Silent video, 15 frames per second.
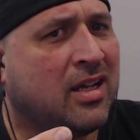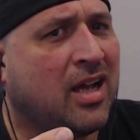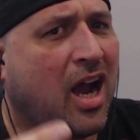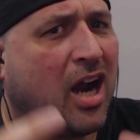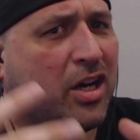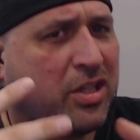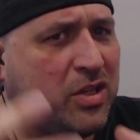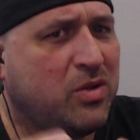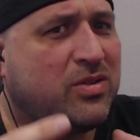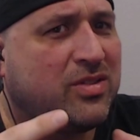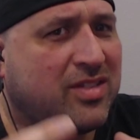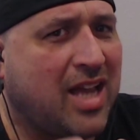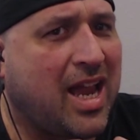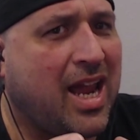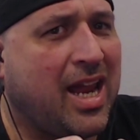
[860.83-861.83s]
Are you
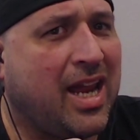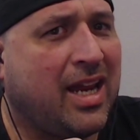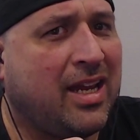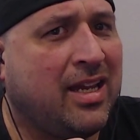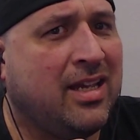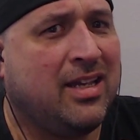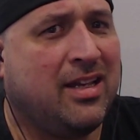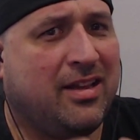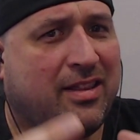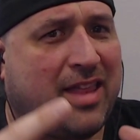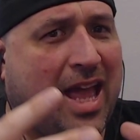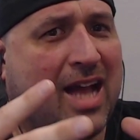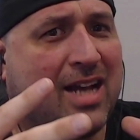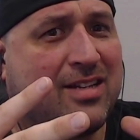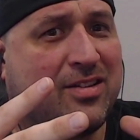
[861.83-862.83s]
saying
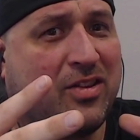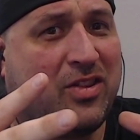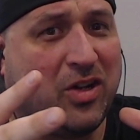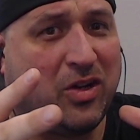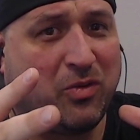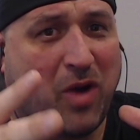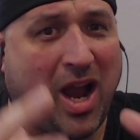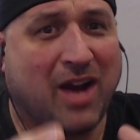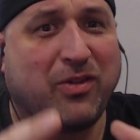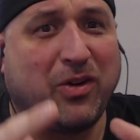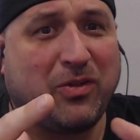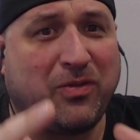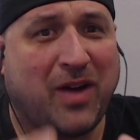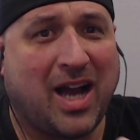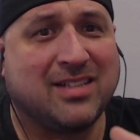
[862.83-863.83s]
that the Rockford
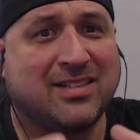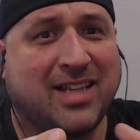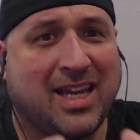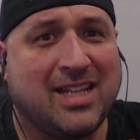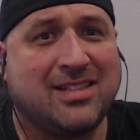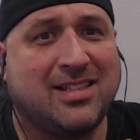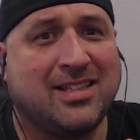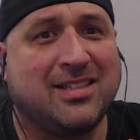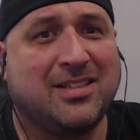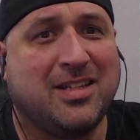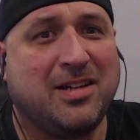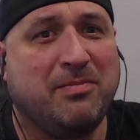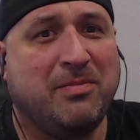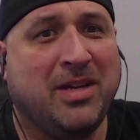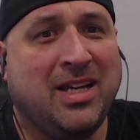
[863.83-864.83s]
Fosgate
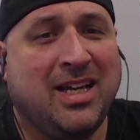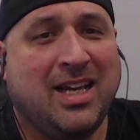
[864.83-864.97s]
system